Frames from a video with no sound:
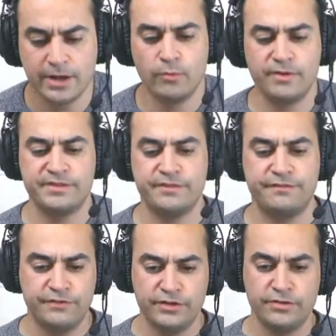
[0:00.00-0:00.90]
with the
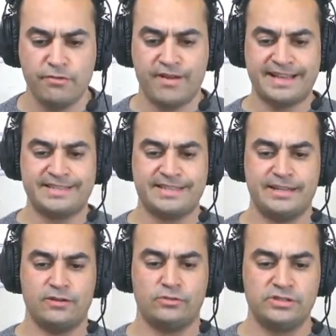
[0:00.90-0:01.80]
flu
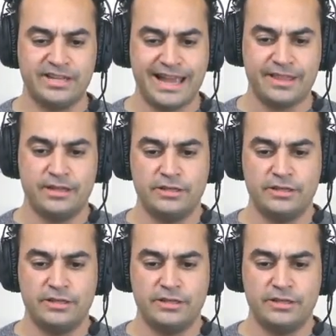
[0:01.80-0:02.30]
vaccine altogether?